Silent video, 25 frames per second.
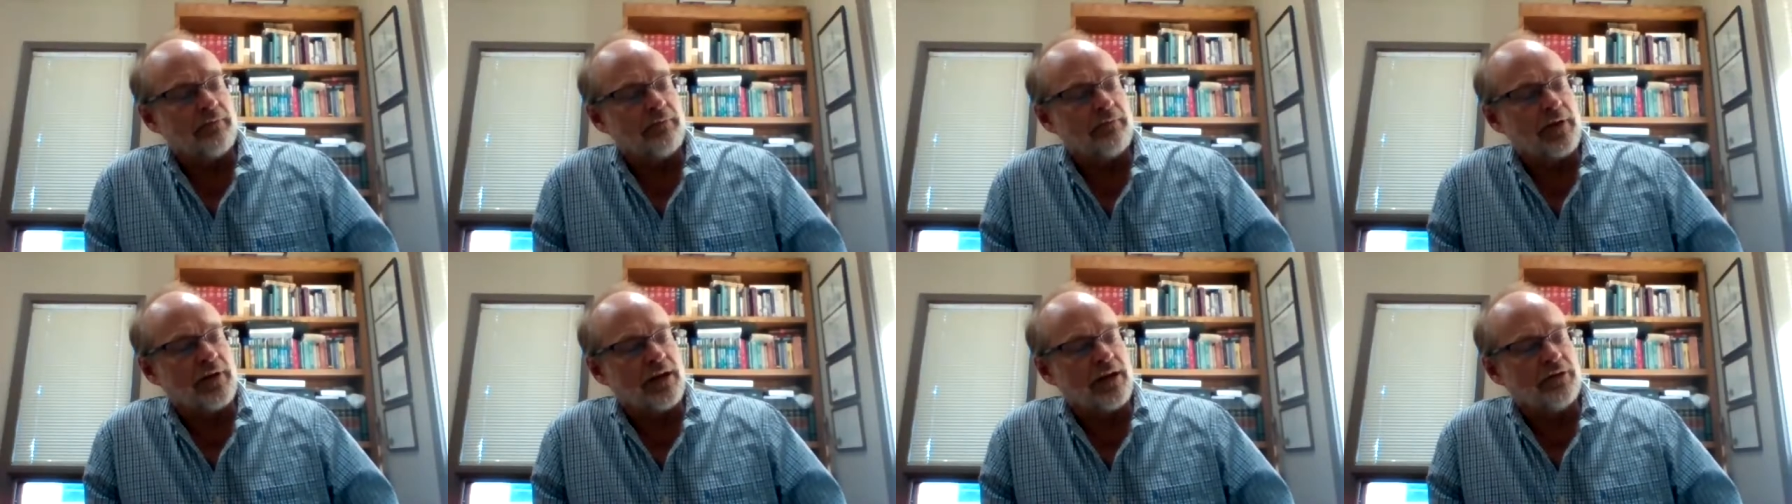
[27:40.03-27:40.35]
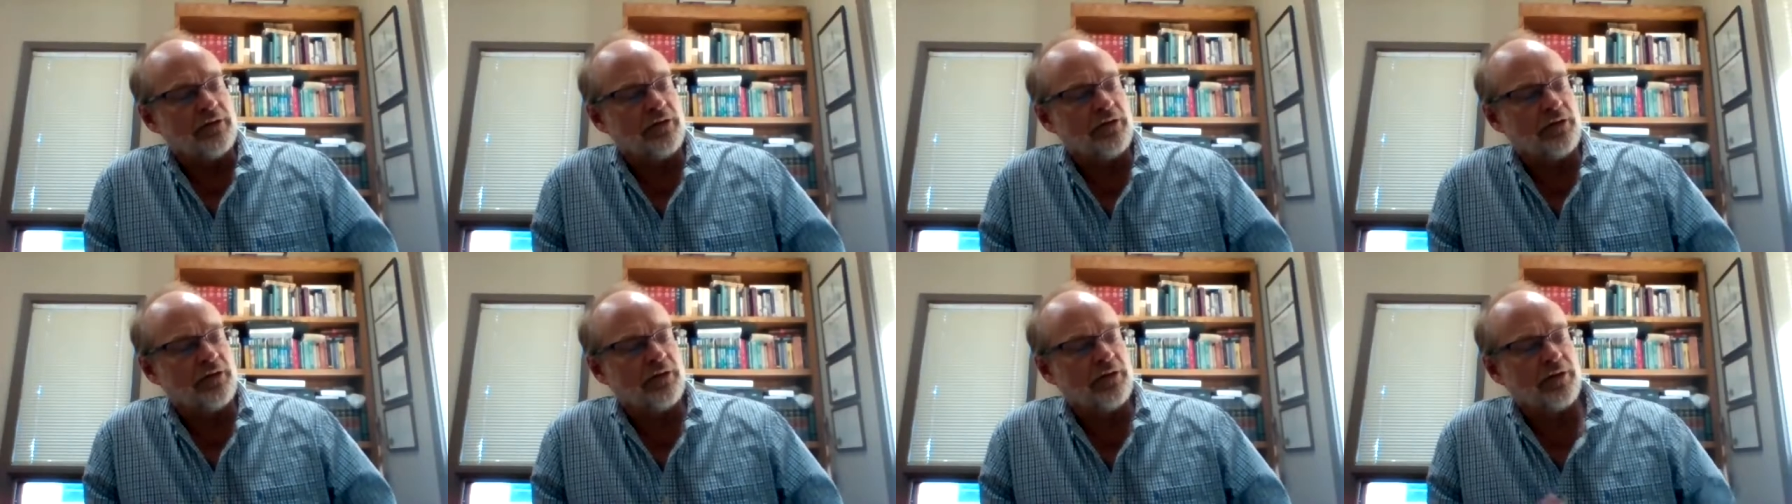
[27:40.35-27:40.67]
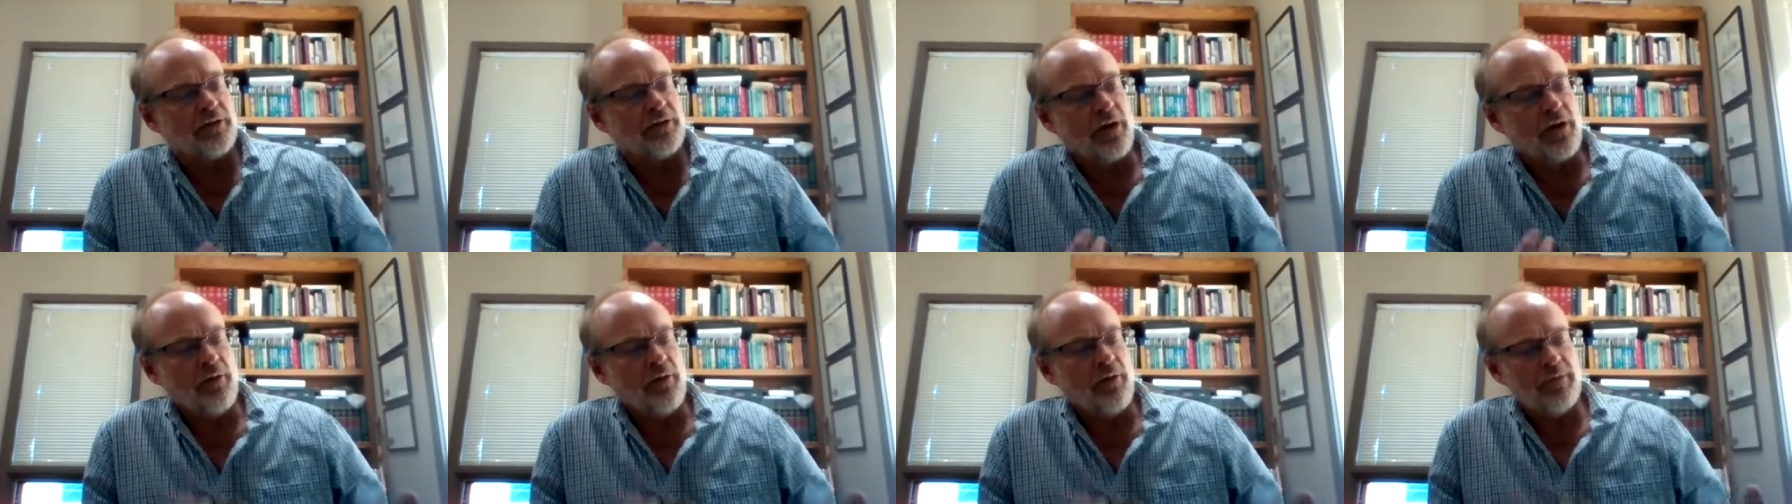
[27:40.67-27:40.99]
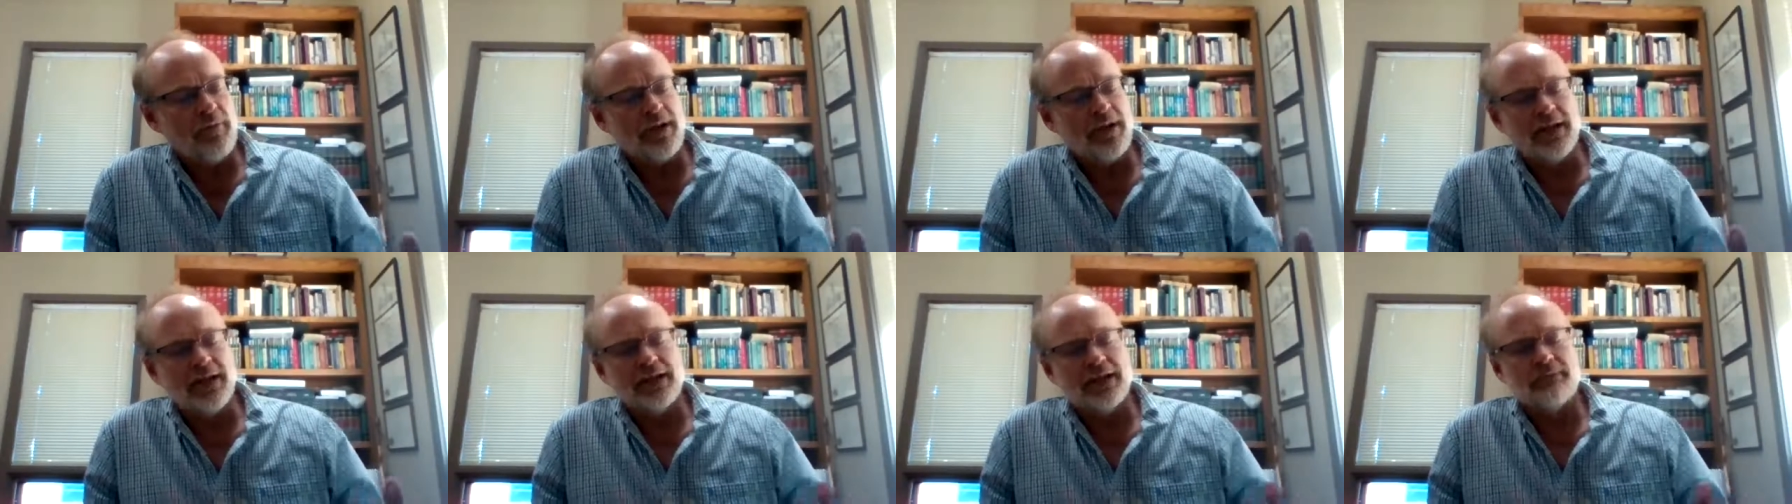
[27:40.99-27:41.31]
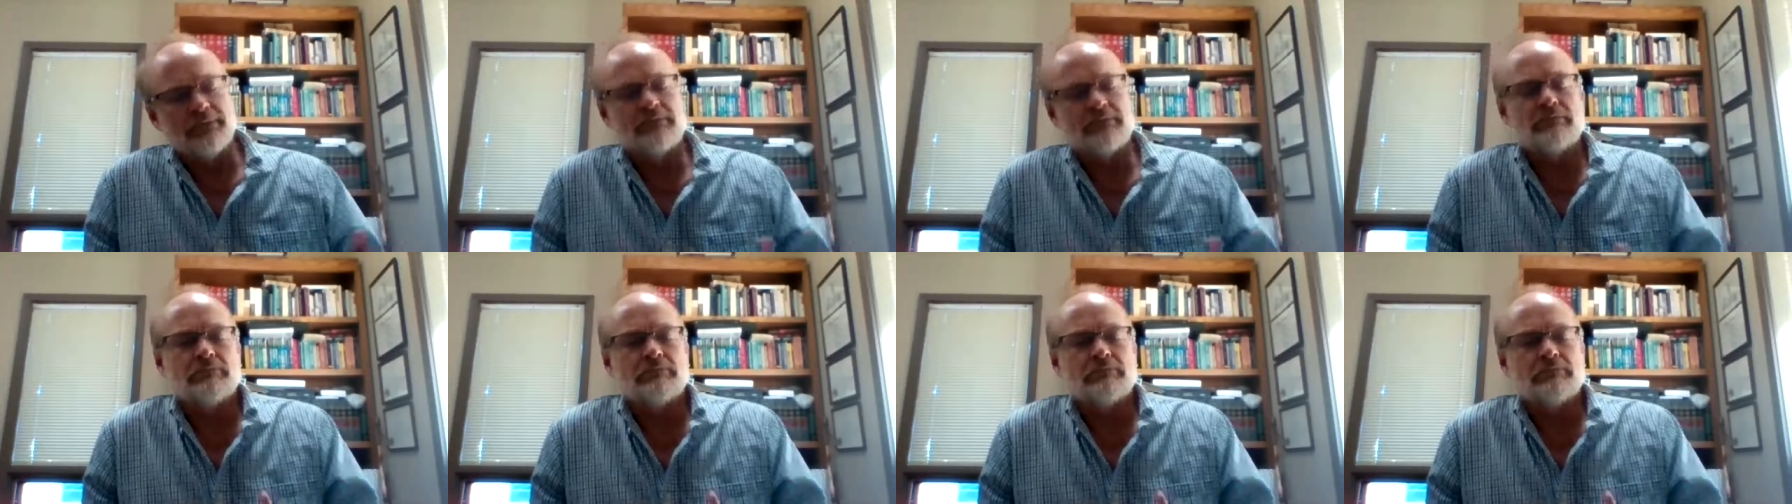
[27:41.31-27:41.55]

done so many